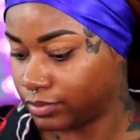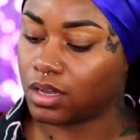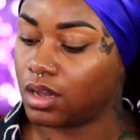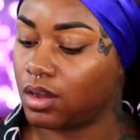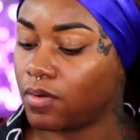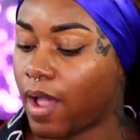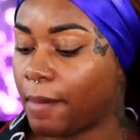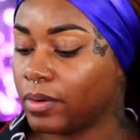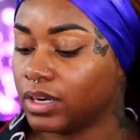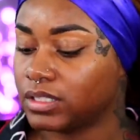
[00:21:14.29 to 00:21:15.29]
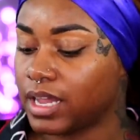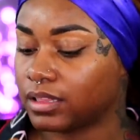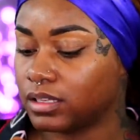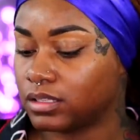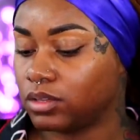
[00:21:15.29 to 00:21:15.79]
So I'm gonna
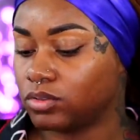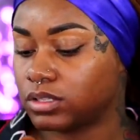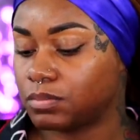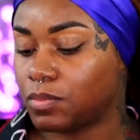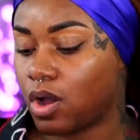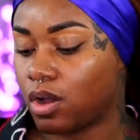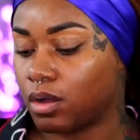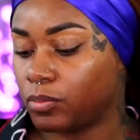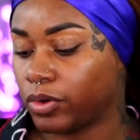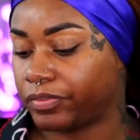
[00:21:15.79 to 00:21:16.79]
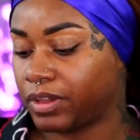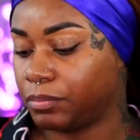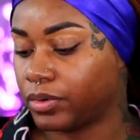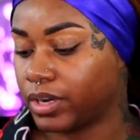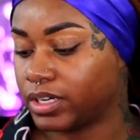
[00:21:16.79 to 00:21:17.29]
take this little small
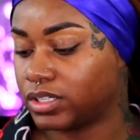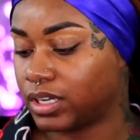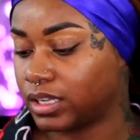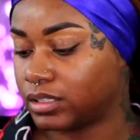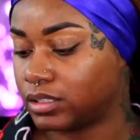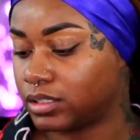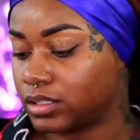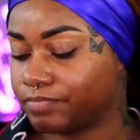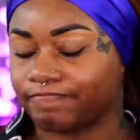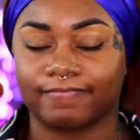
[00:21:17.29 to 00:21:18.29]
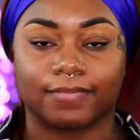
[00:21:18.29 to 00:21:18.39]
Morphe brush. It's